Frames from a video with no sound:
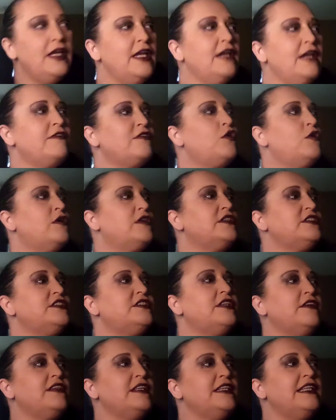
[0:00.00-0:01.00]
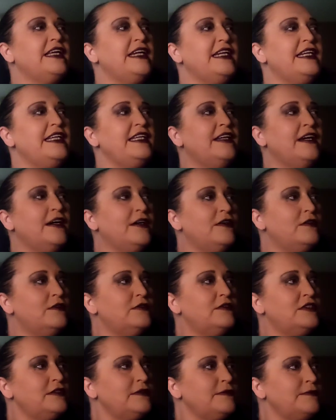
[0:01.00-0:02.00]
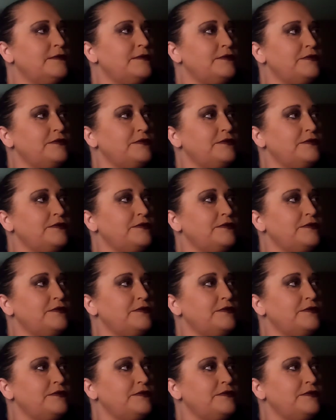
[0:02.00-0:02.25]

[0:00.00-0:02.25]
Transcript: And of course, so the lady knows,